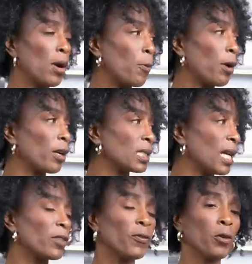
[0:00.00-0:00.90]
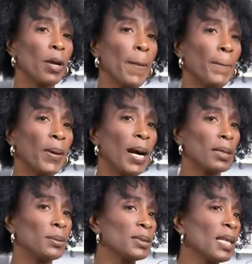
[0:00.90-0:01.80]
I wear a size four in
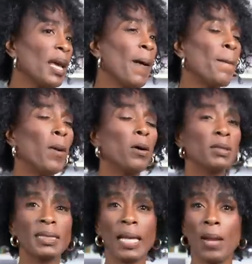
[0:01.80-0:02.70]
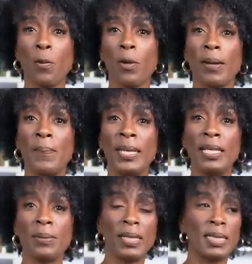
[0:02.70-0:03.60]
bottoms. Most of the time I wear a
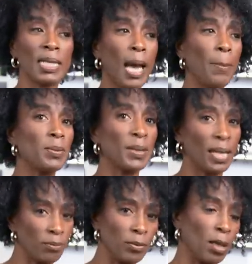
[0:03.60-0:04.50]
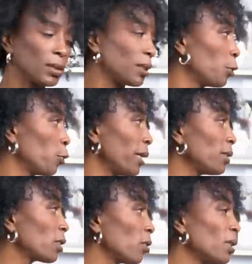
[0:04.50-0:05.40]
medium in tops, but I lost a little
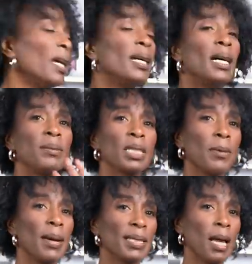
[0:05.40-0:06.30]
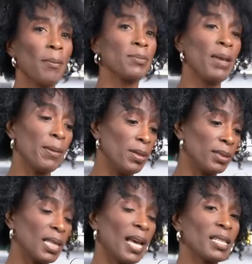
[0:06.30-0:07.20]
weight. So um, some of my tops may be
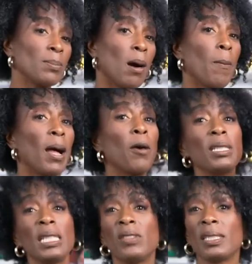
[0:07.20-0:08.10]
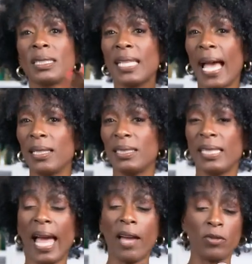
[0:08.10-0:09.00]
a size small, but I will leave the sizes
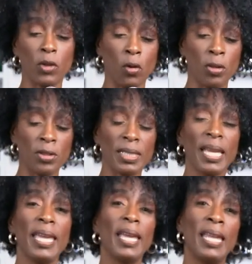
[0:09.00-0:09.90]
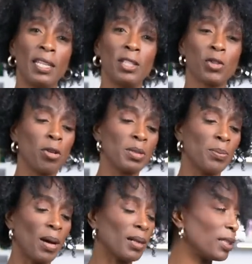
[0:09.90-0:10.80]
that I've ordered in the
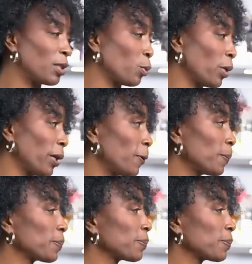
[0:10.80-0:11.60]
description box as well.